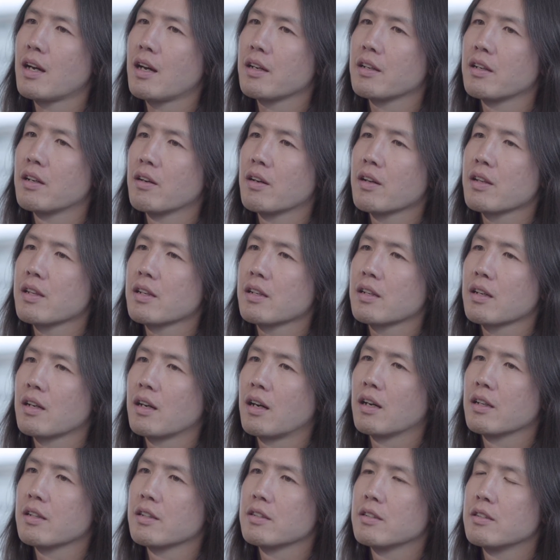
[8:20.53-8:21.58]
I think
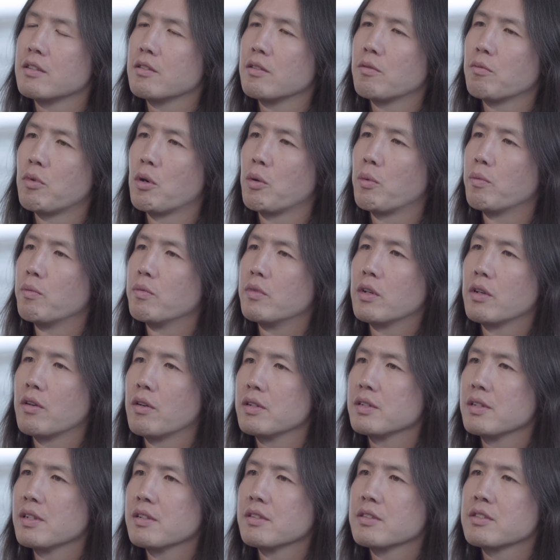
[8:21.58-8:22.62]

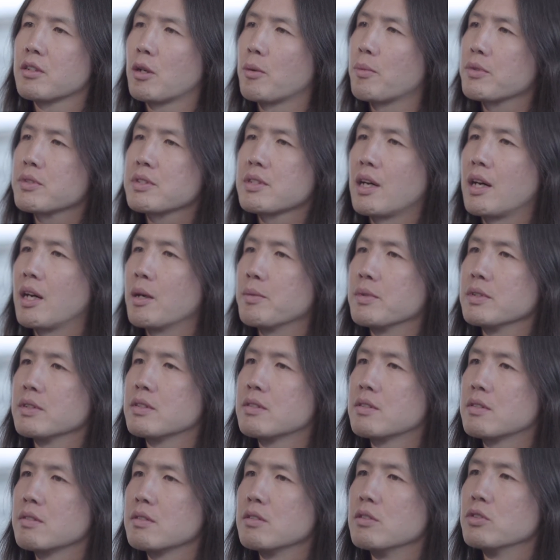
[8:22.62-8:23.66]
in the summertime
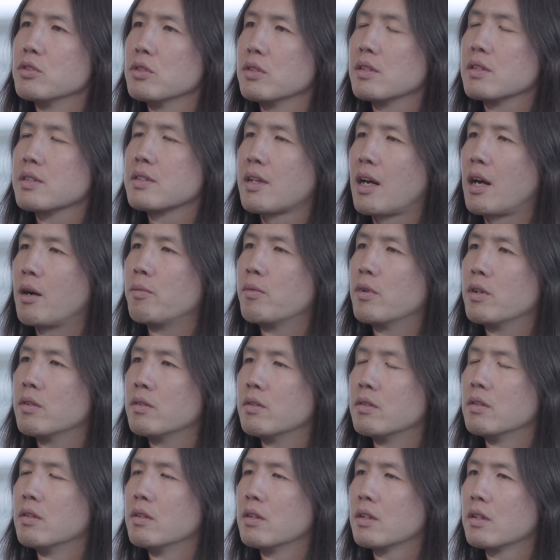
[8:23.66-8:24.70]
is usually the time
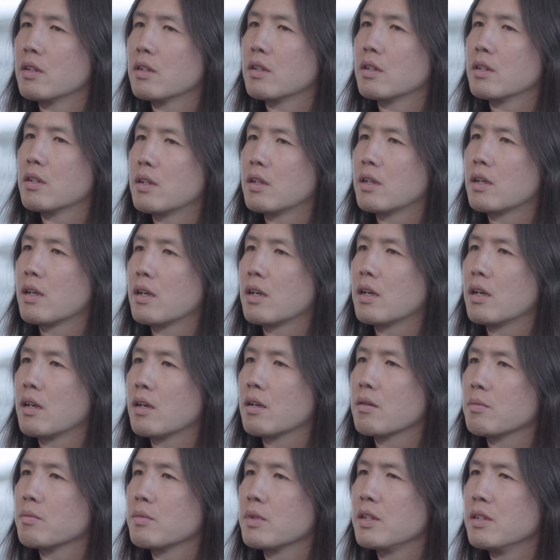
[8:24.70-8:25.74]
when
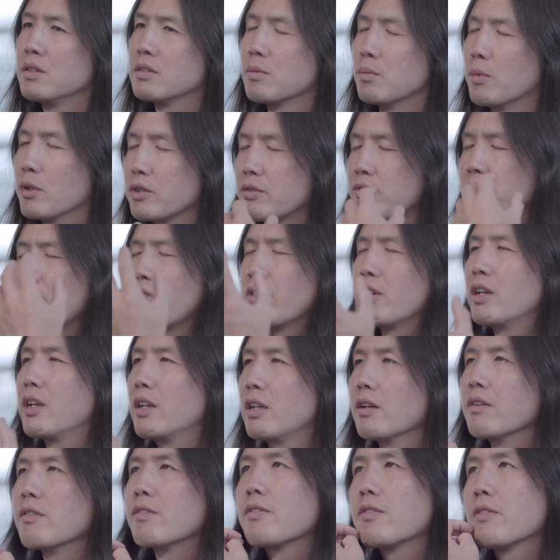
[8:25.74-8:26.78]
he's the most free
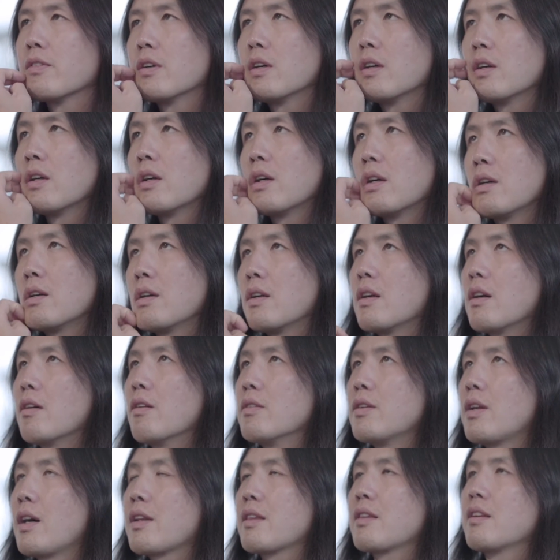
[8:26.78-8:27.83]
of,
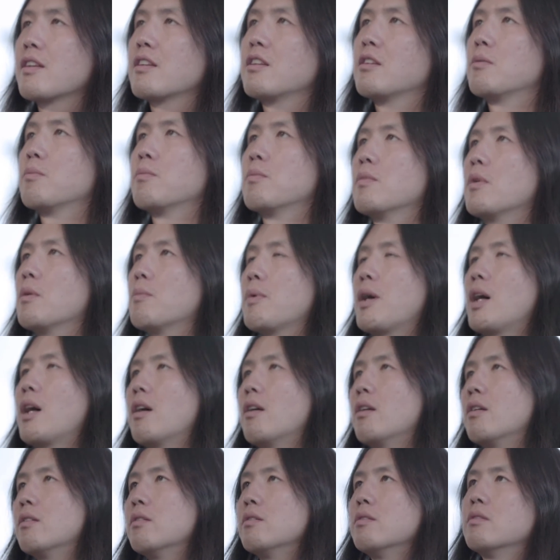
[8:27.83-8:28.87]
not thinking
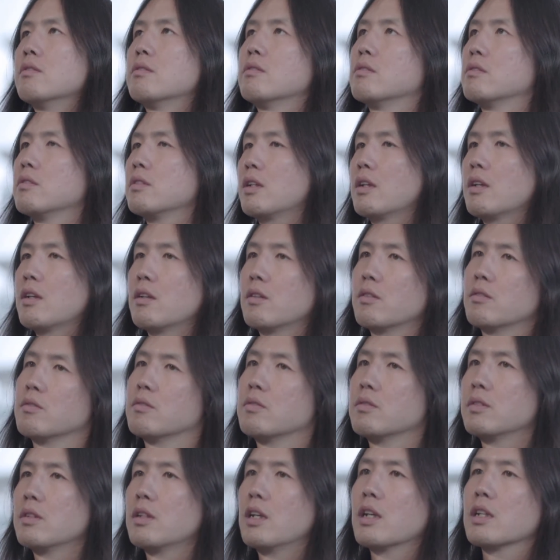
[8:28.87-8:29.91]
about,
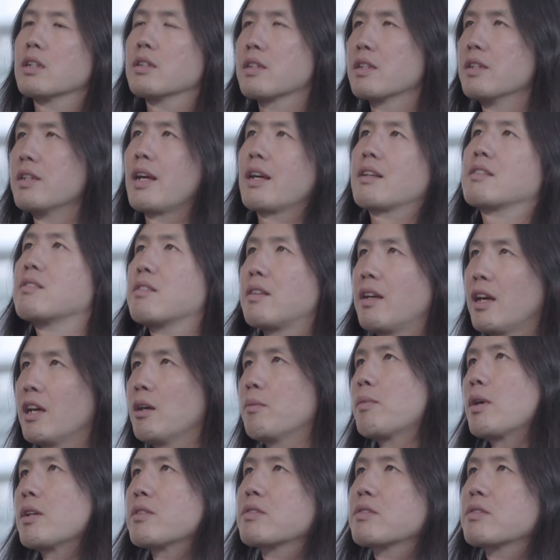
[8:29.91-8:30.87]
the next game that's